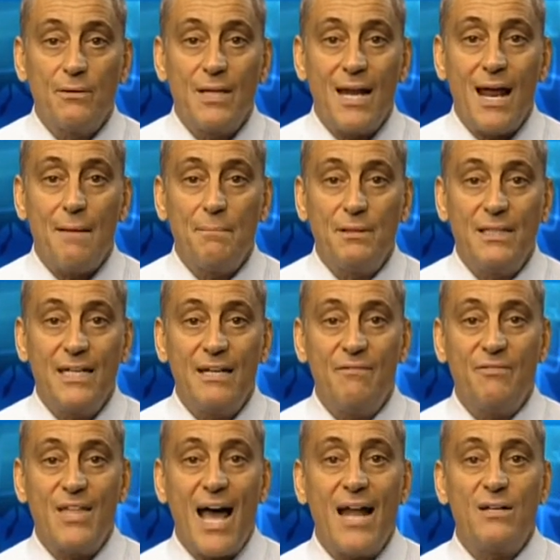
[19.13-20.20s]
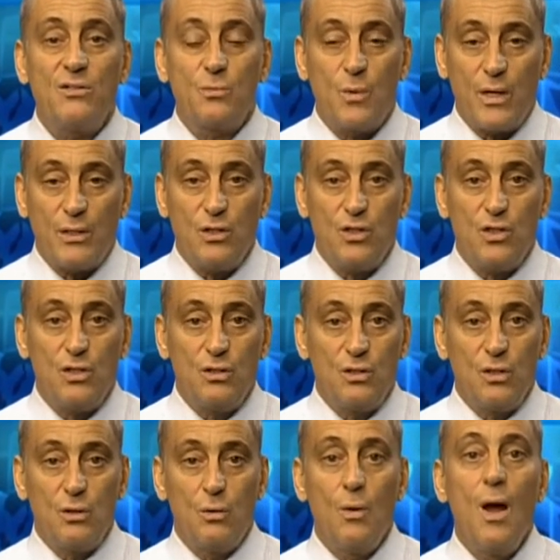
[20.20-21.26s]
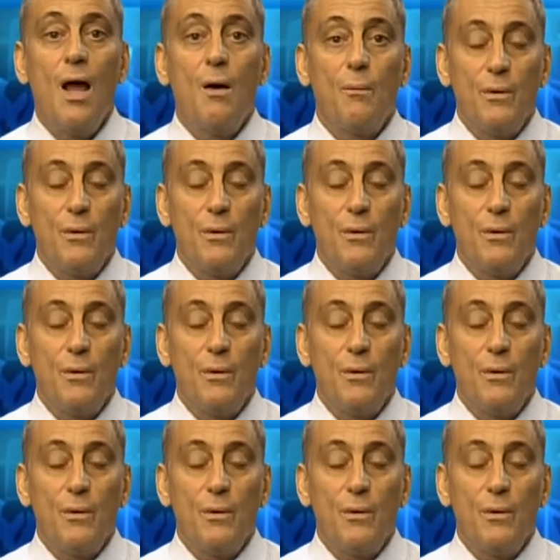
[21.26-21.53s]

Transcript: then I believe that is what you should do